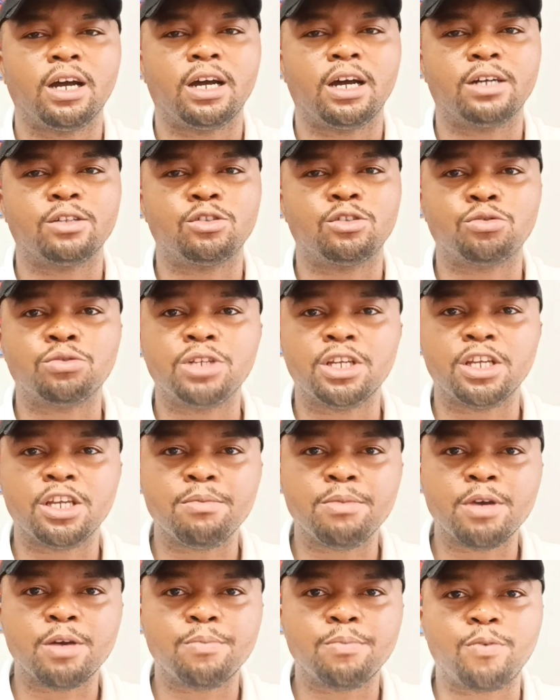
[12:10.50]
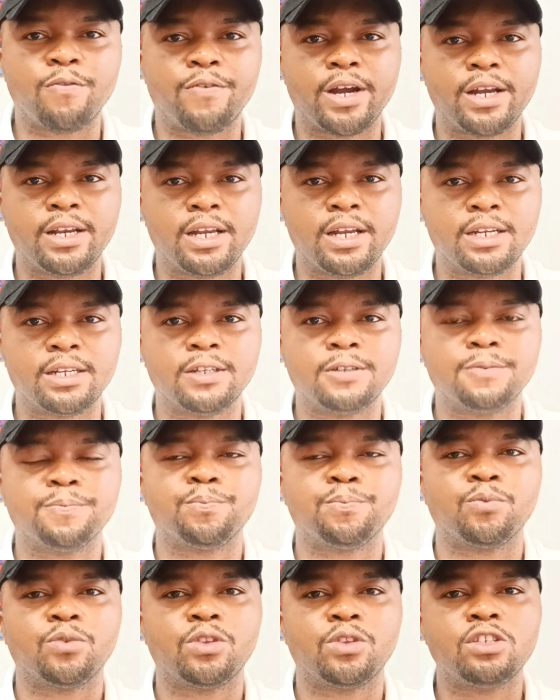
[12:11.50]
through the email provided.
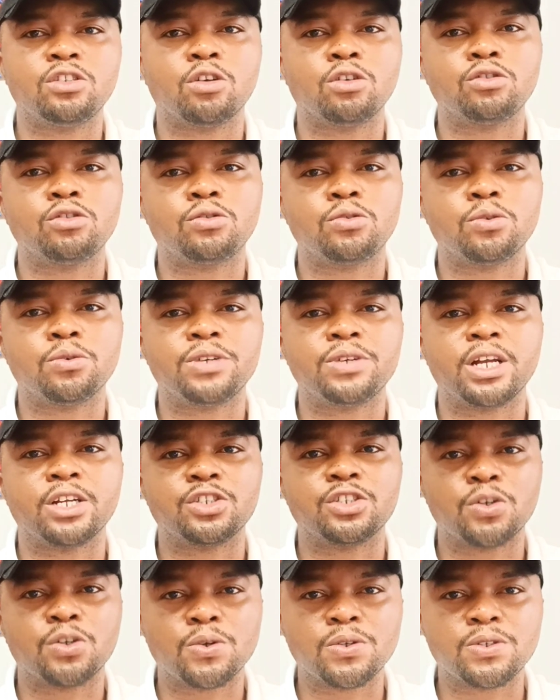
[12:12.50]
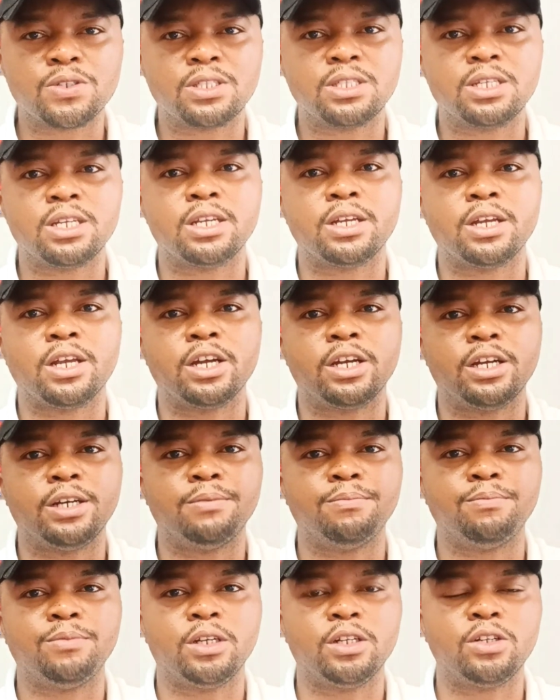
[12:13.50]
This also reassures the
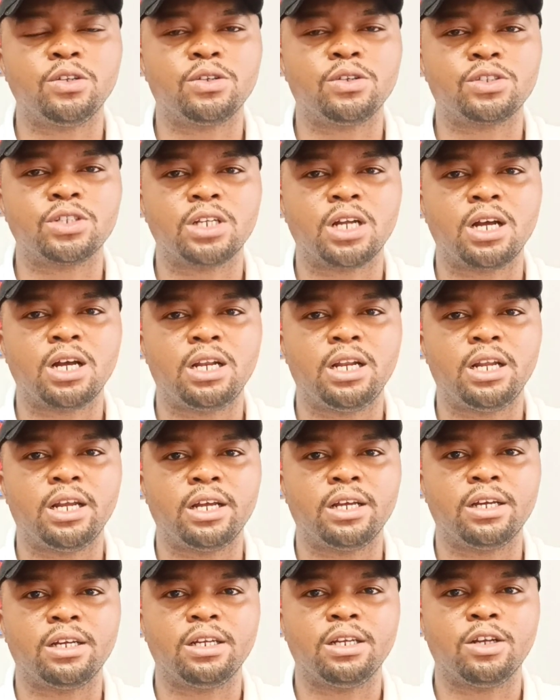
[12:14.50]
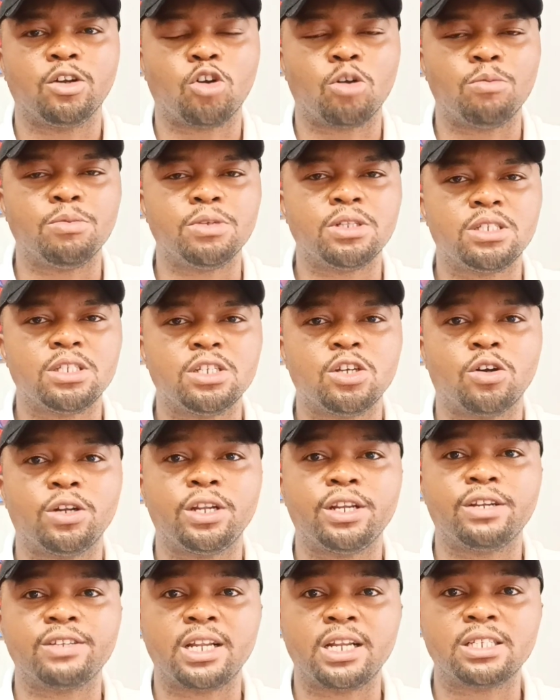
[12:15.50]
educational committee or the
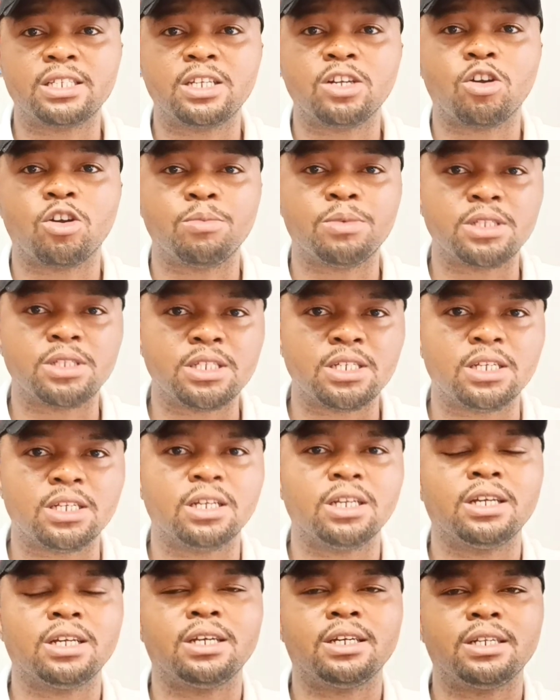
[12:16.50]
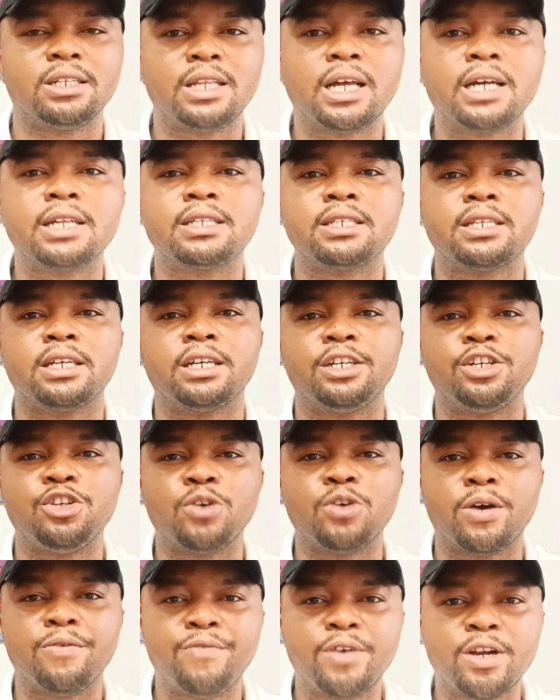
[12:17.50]
selecting committee that you are
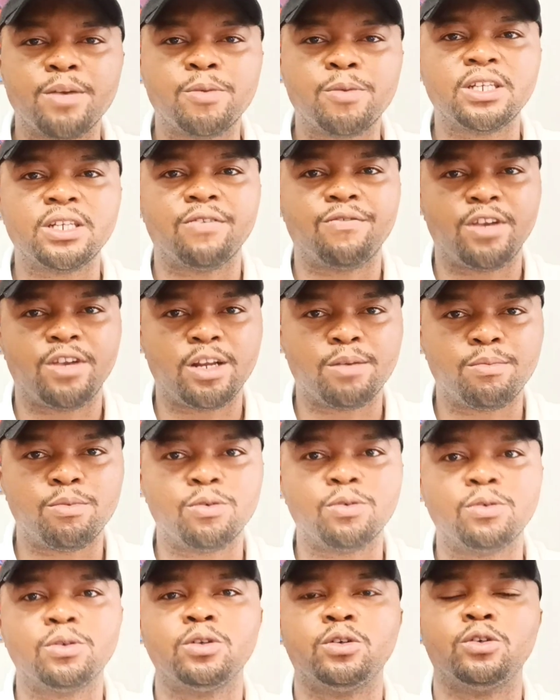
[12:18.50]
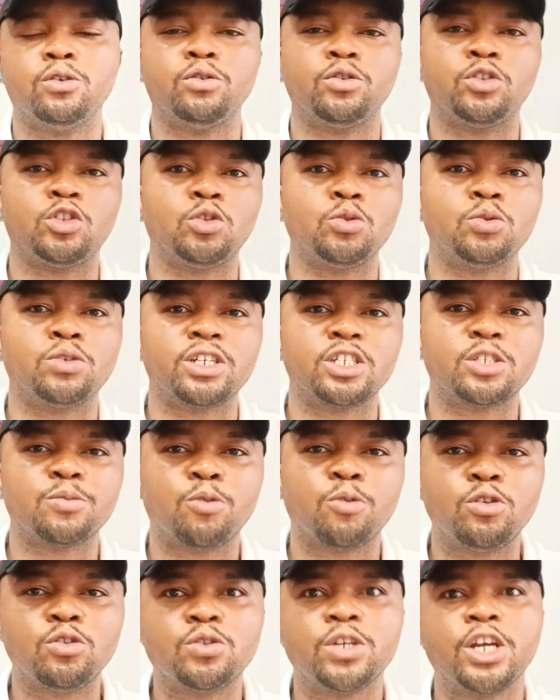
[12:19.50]
very much available to
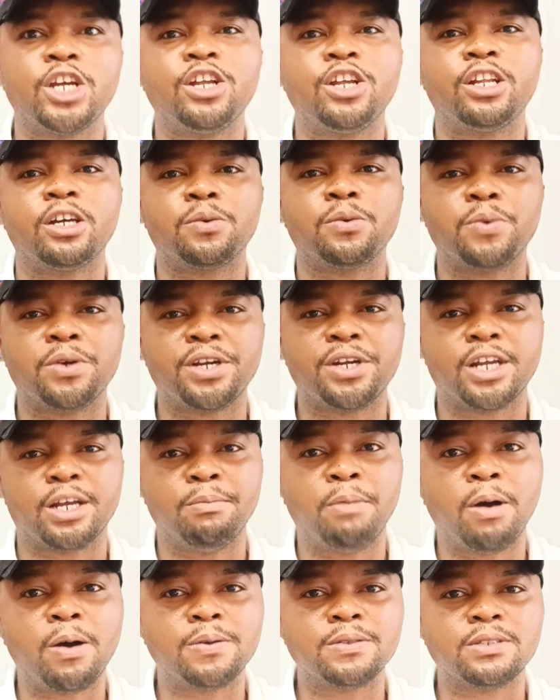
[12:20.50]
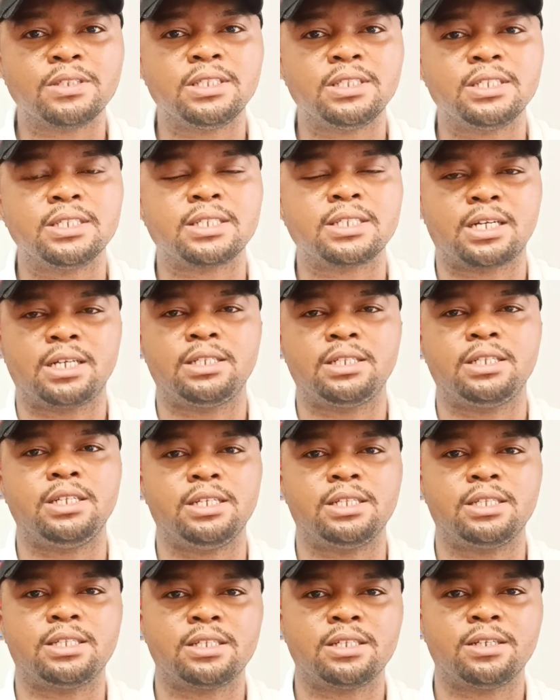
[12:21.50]
respond to any other query about this candidate.
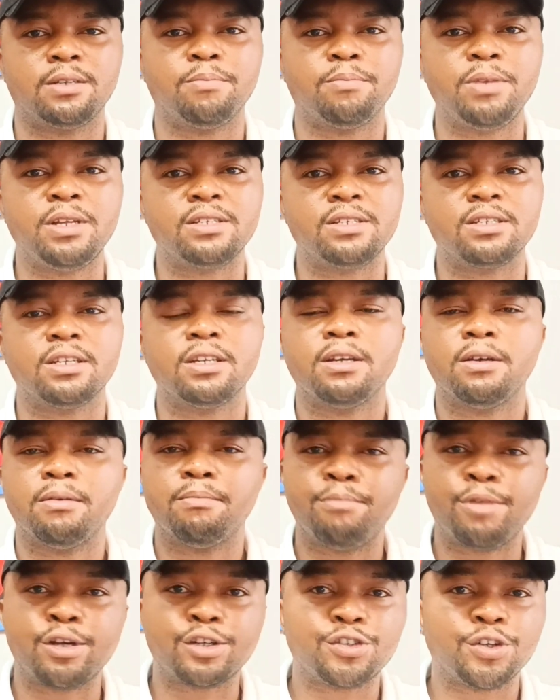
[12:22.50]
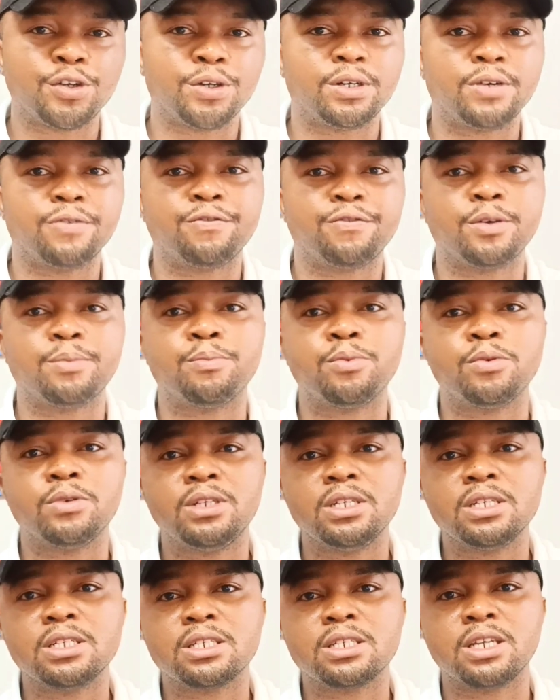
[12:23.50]
Please make sure your referee put
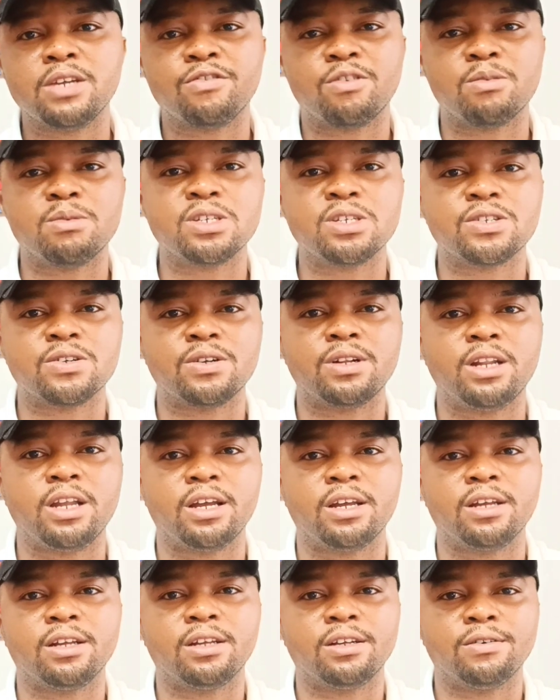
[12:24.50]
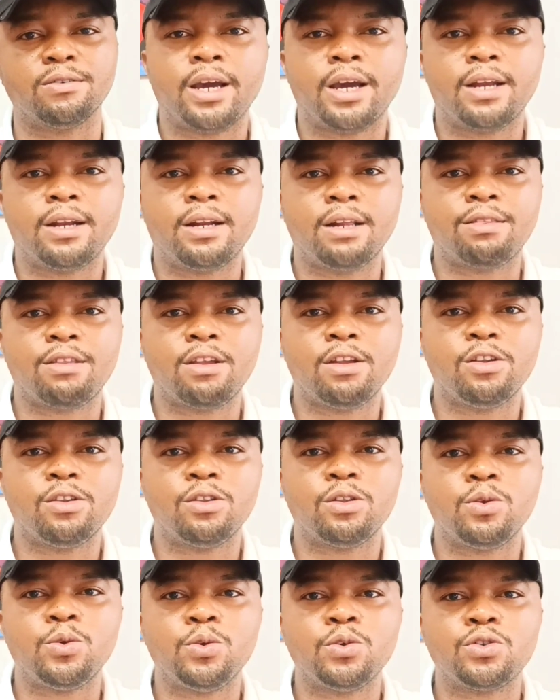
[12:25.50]
this information there. Another thing
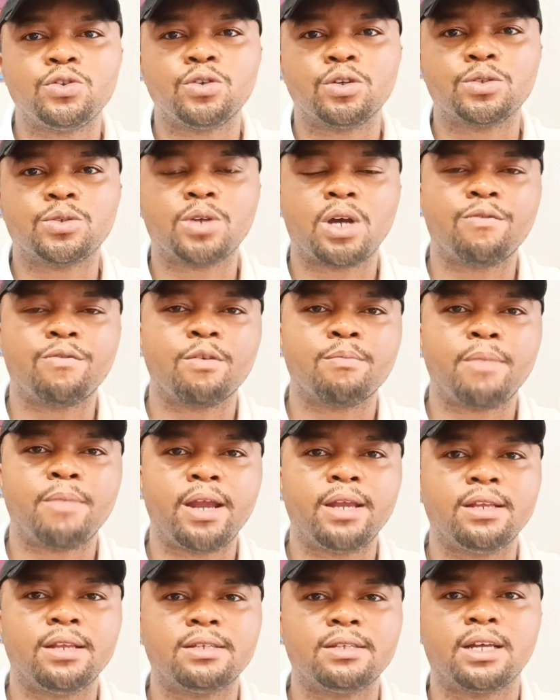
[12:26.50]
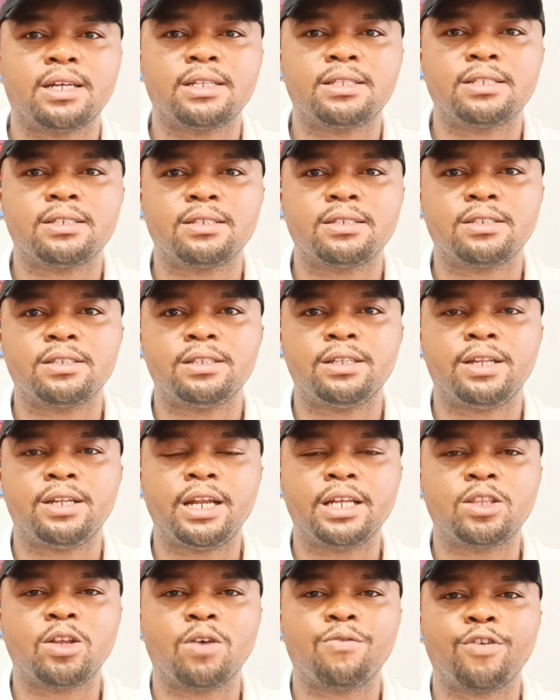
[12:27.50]
you should also have in mind is that the
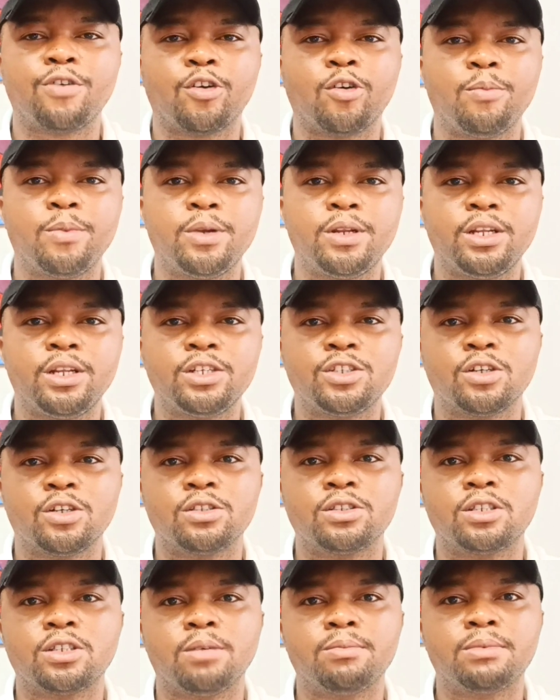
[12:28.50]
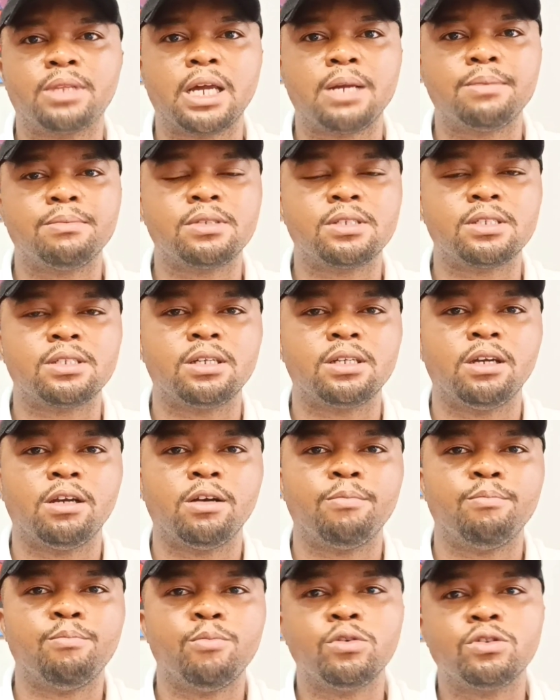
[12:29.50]
letter of recommendation, sometimes
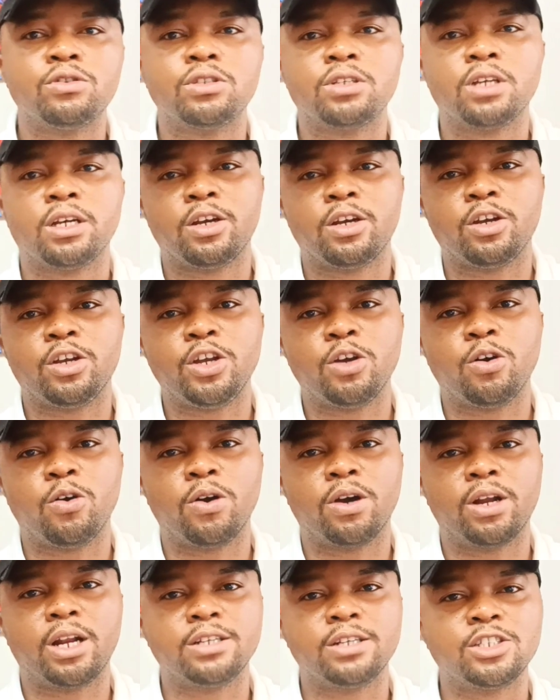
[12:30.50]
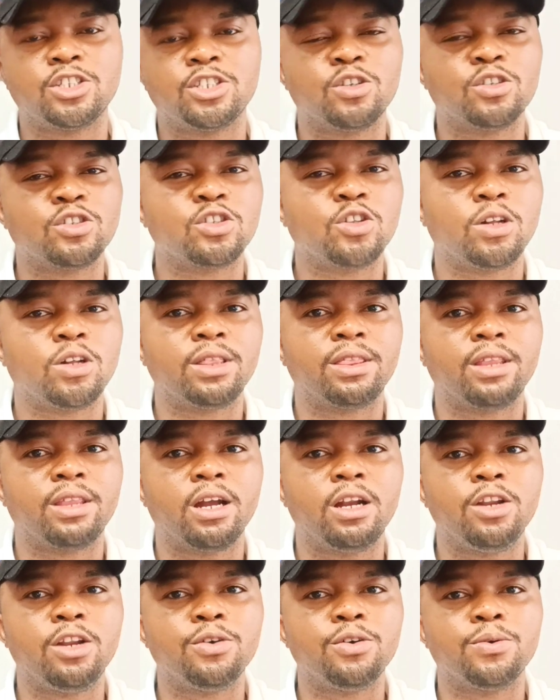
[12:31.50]
most organizations don't tell
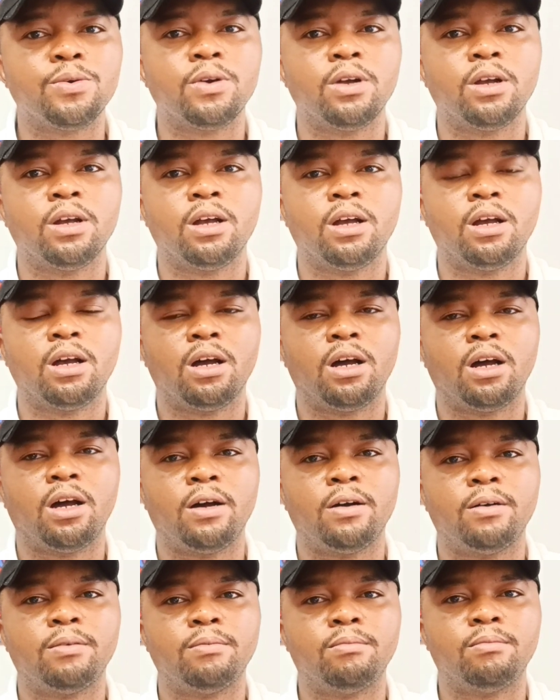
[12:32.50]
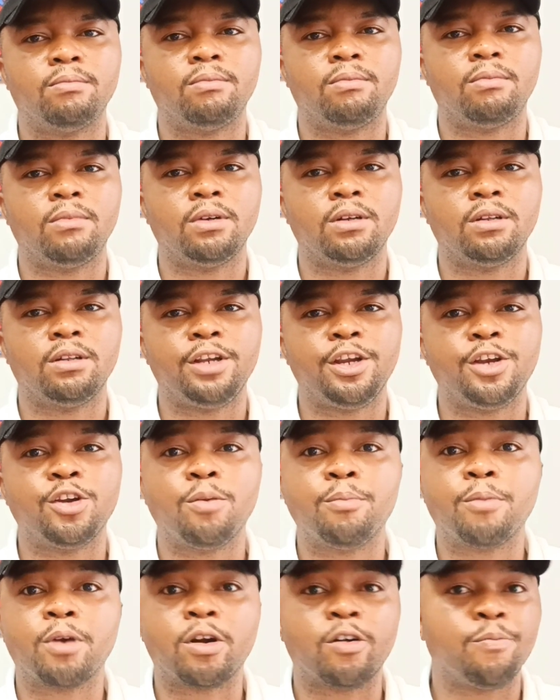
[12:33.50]
you the
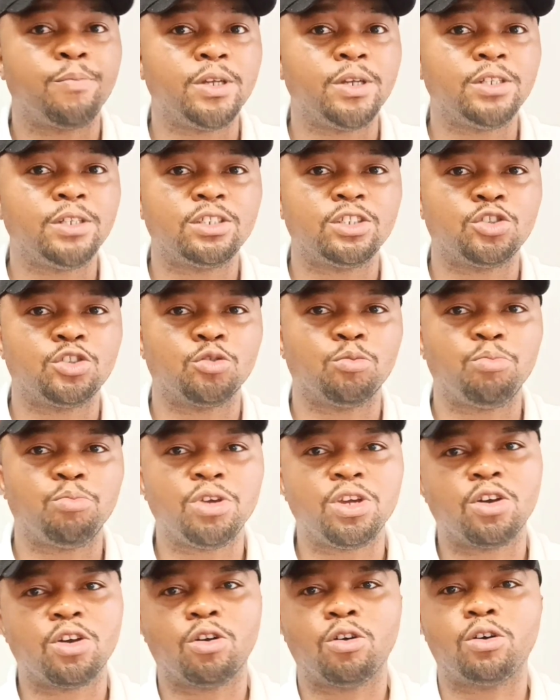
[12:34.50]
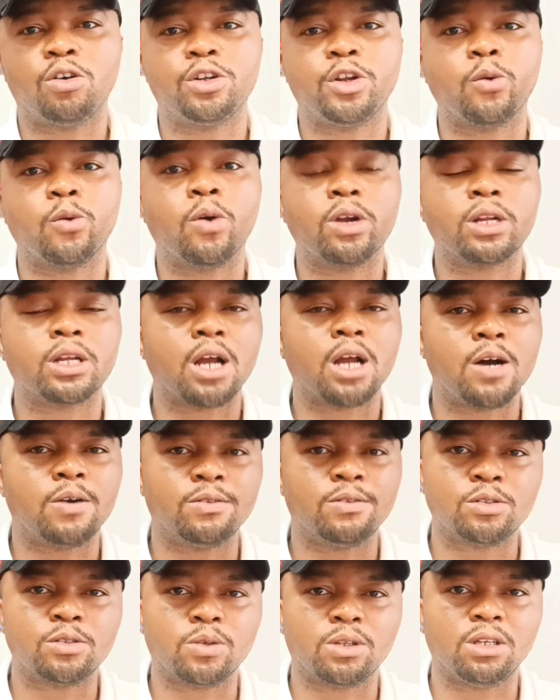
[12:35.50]
number of pages it should be or the word count,
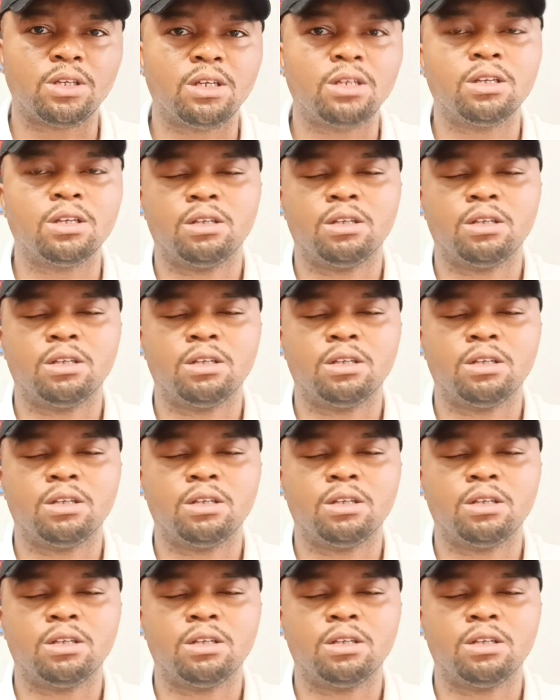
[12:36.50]
okay?